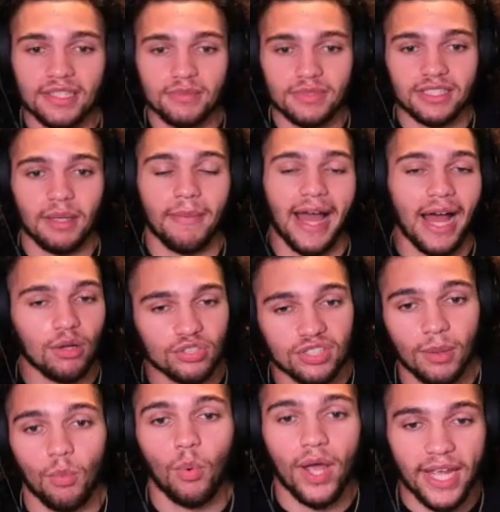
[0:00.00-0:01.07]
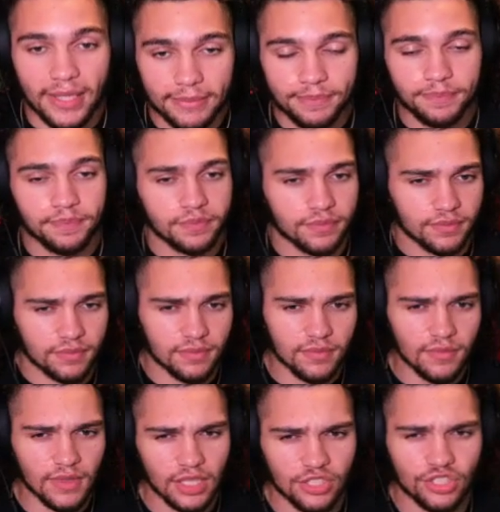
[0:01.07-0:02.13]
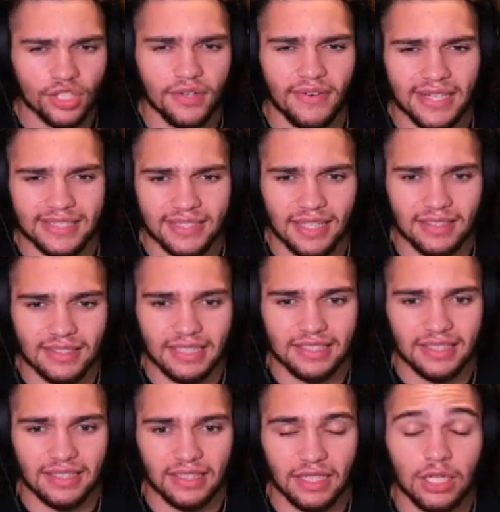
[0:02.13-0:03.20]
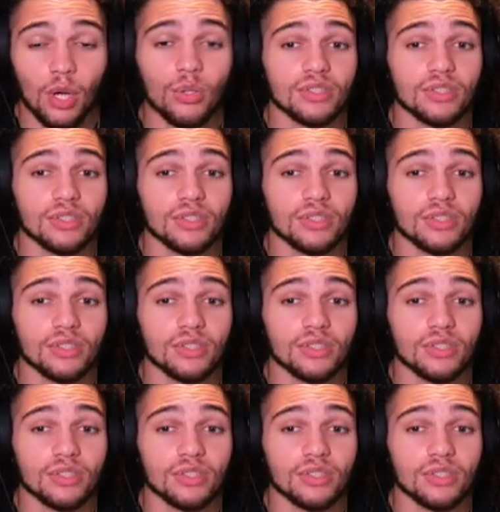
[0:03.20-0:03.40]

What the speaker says: somehow, some way. Survey says, oh